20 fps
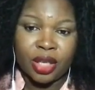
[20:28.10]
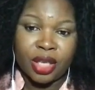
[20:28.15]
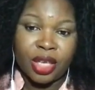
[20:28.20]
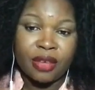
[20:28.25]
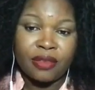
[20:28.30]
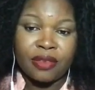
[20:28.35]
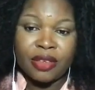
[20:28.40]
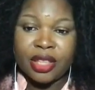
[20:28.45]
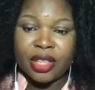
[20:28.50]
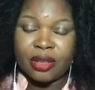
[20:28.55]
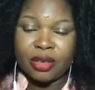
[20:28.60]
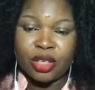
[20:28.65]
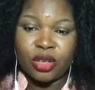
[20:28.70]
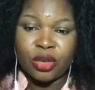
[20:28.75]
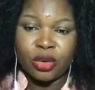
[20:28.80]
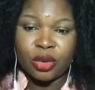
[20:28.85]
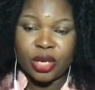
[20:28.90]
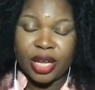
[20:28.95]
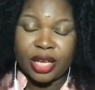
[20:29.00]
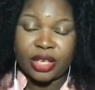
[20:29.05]
giving,
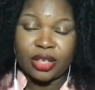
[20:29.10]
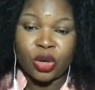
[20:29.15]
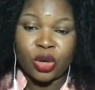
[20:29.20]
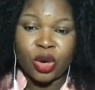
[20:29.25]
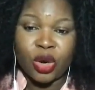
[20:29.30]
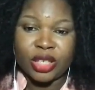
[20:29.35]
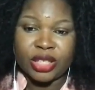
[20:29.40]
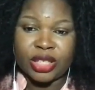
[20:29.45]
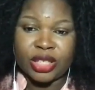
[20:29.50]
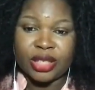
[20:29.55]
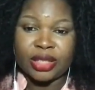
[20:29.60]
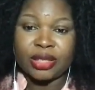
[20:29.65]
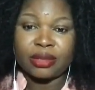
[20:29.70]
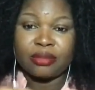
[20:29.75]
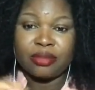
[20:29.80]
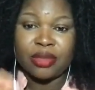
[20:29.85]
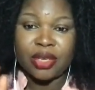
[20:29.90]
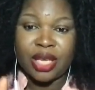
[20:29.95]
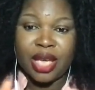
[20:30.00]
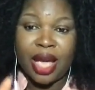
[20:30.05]
let your content
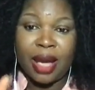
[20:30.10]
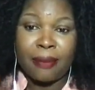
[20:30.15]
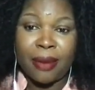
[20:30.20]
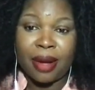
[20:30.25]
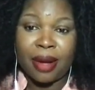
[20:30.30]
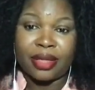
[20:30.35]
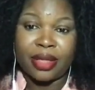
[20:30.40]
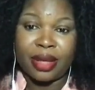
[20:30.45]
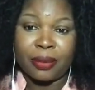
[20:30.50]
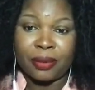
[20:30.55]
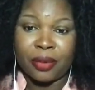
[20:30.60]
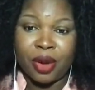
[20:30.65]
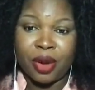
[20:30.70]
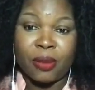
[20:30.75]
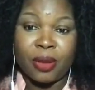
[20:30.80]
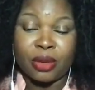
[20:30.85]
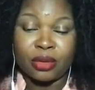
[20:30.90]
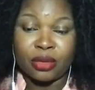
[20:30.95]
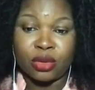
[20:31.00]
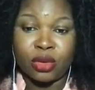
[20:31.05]
be about their
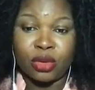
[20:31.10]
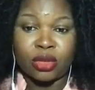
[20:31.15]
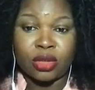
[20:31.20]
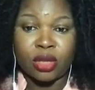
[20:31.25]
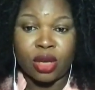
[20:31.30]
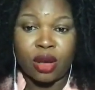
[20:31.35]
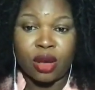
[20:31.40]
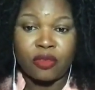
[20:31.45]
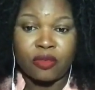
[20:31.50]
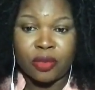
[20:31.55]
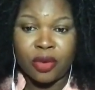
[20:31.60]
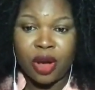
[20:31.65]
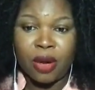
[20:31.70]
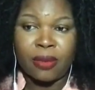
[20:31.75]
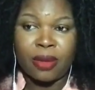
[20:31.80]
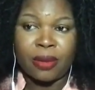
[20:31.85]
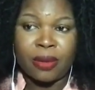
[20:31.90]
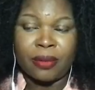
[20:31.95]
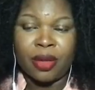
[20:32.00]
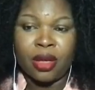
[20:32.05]
problem, so solve
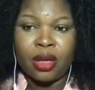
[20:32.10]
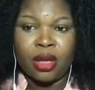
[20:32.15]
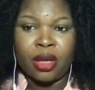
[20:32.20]
problem.